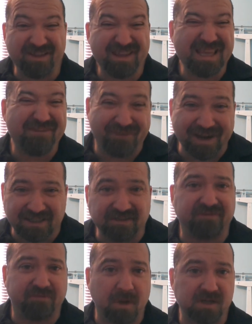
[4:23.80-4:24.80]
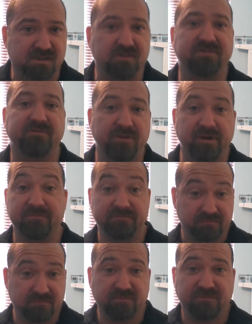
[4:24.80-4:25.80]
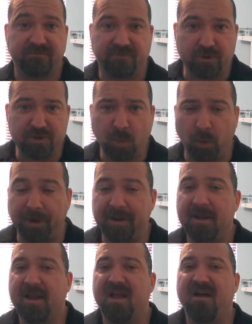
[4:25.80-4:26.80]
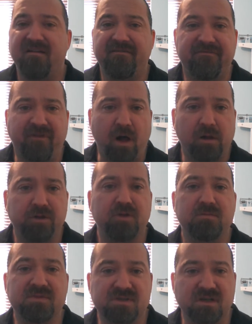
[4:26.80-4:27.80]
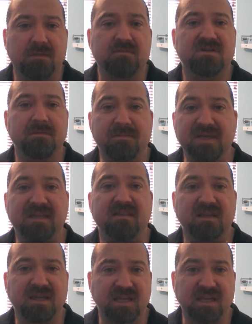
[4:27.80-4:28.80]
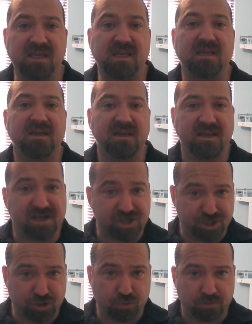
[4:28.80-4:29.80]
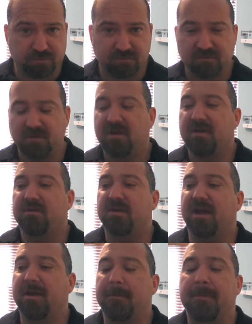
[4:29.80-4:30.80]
effective muscle for their sport. Volume seems to be the key issue. Okay.